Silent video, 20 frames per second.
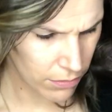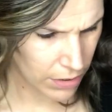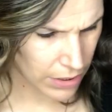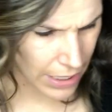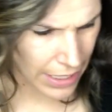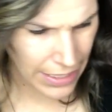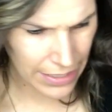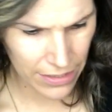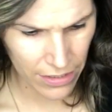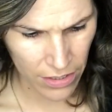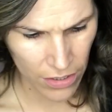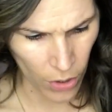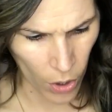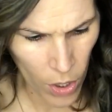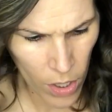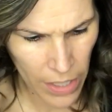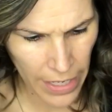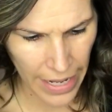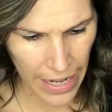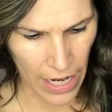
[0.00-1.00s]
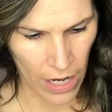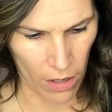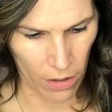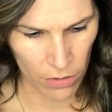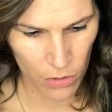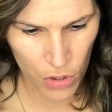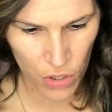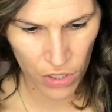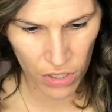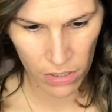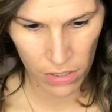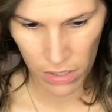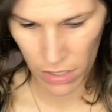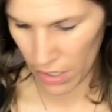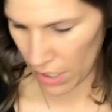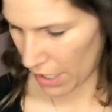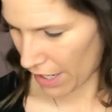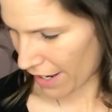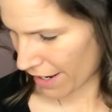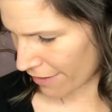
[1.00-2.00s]
god, dog hair
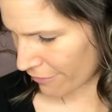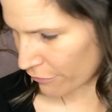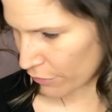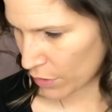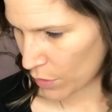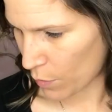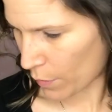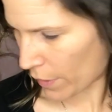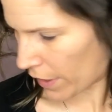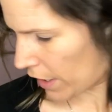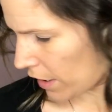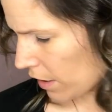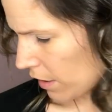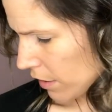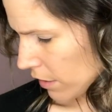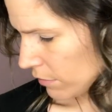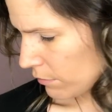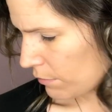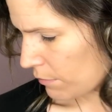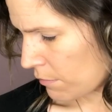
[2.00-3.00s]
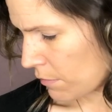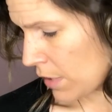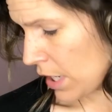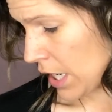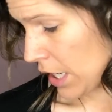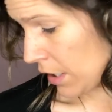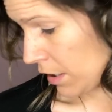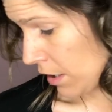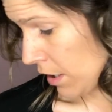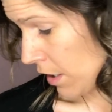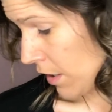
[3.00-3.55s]
just everywhere, man.